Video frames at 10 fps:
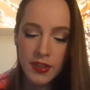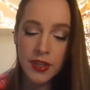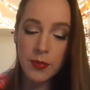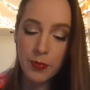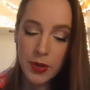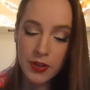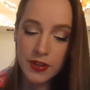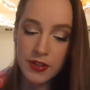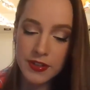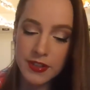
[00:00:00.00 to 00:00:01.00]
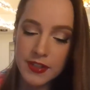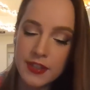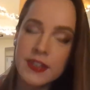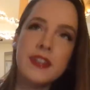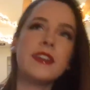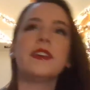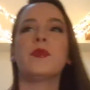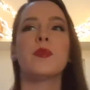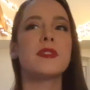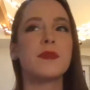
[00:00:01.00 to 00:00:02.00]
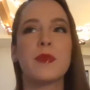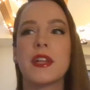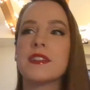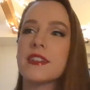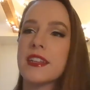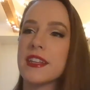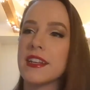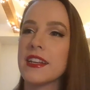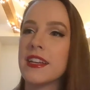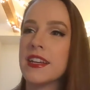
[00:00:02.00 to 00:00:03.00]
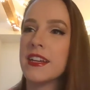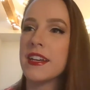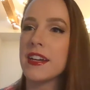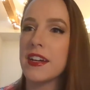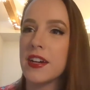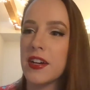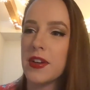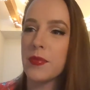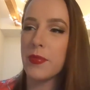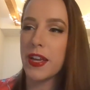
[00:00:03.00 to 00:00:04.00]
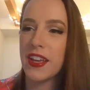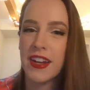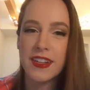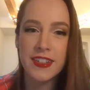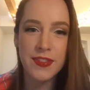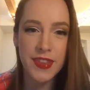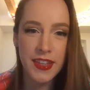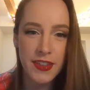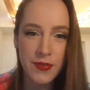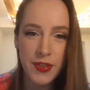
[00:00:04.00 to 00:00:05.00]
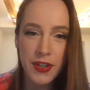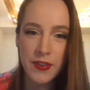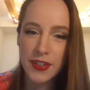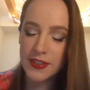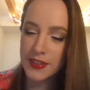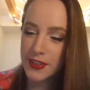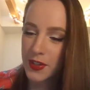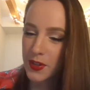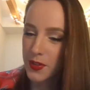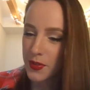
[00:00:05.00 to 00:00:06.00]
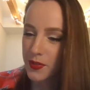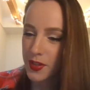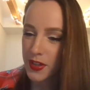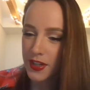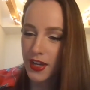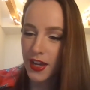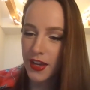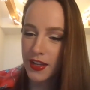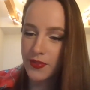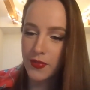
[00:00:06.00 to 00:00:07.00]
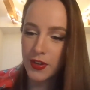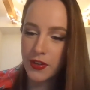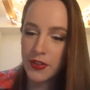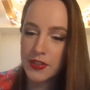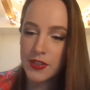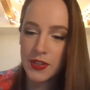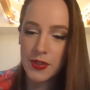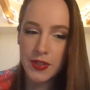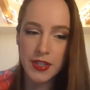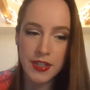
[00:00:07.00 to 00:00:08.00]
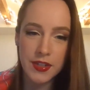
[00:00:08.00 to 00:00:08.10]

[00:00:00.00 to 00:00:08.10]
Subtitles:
It burned, it wasn't pleasant, and I didn't even like the fragrance. So if they're gonna add fragrance to it,